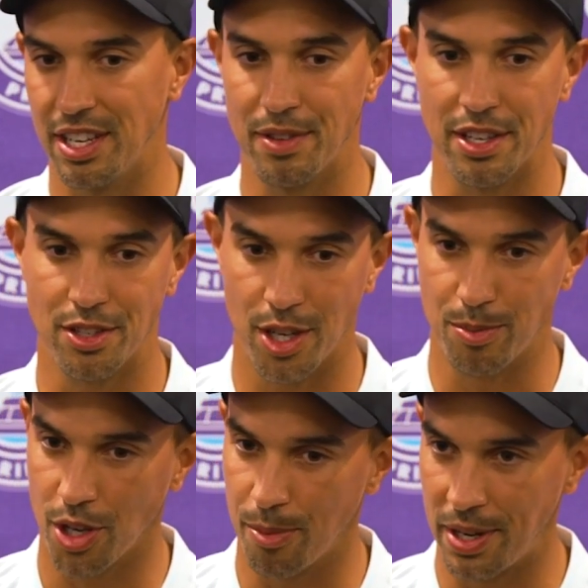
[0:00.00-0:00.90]
even the
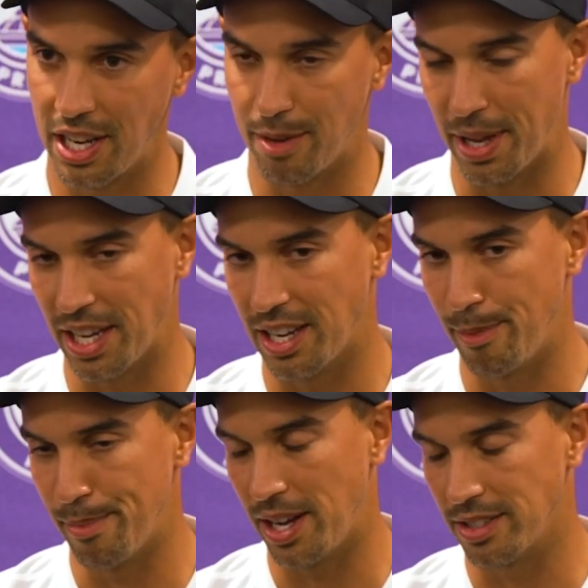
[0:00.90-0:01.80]
subs coming in and making
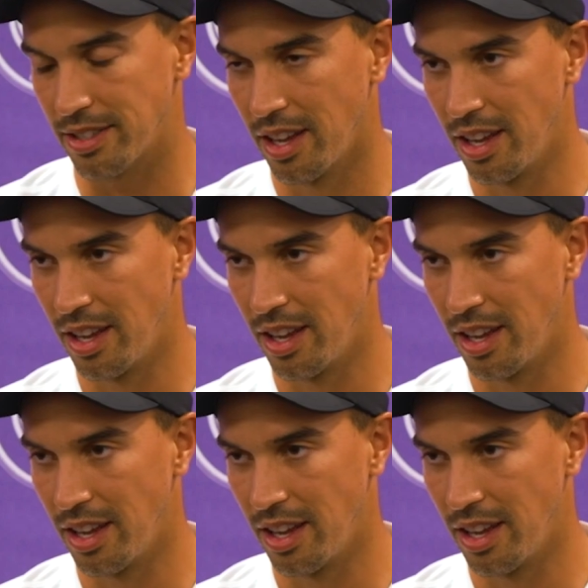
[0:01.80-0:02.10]
impact.